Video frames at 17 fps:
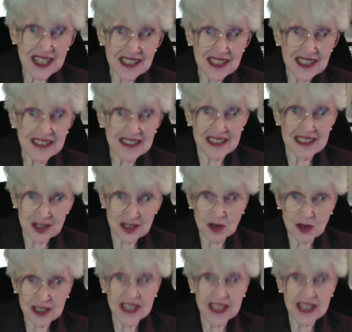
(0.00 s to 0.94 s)
is okay.
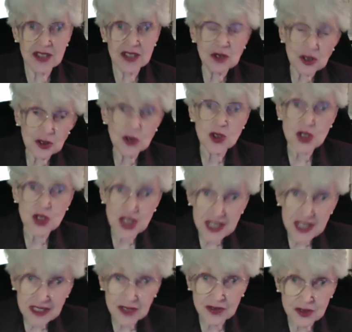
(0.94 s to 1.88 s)
You go to jail for
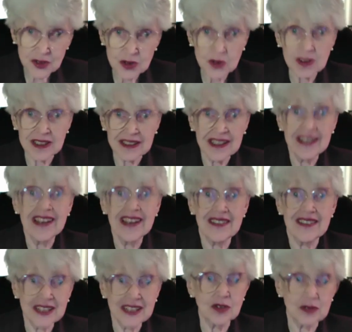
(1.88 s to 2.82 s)
doing that to
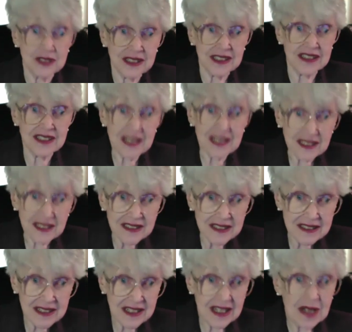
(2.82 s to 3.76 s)
an adult,
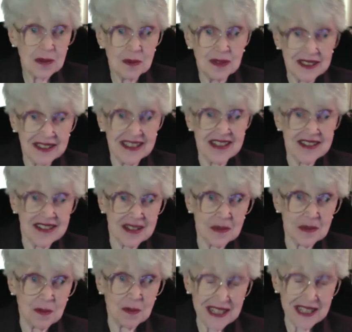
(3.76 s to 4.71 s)
but this
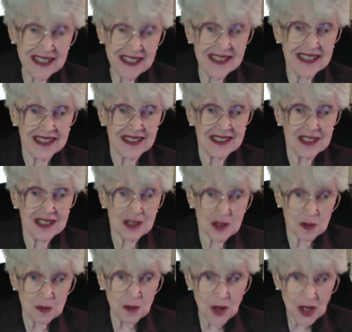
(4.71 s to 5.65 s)
dependent,
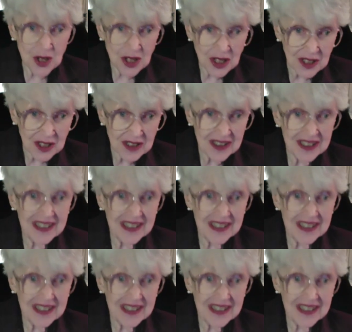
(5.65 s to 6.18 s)
small